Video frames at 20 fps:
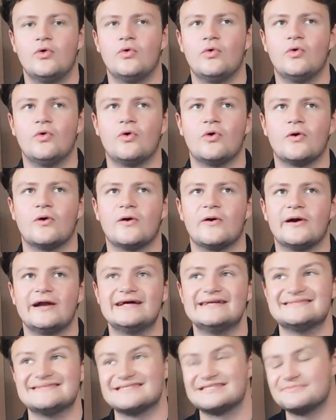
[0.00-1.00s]
or
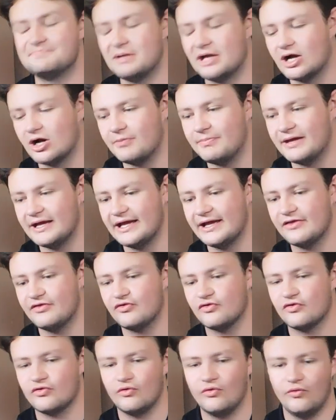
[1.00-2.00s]
as a spare
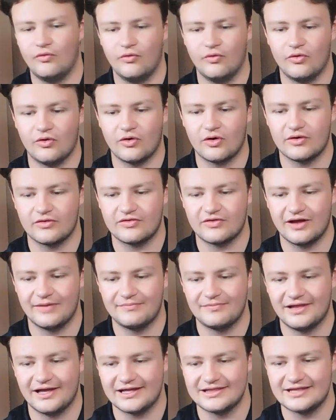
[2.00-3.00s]
bass or
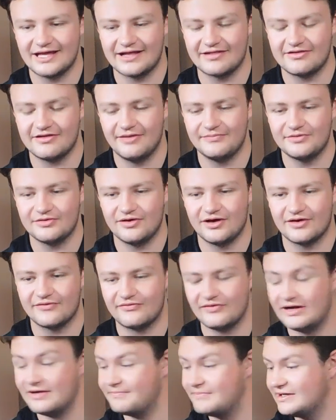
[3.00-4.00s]
something like that, something you're not
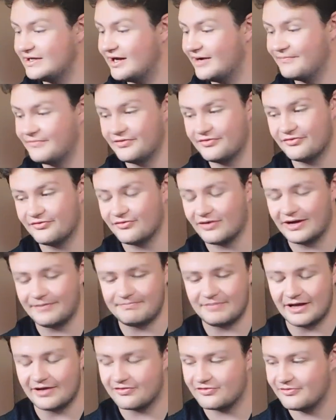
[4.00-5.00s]
afraid to beat up, this is a great
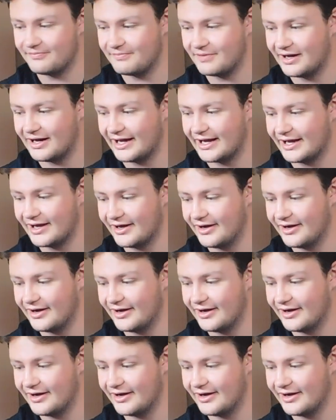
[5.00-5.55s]
bass to buy.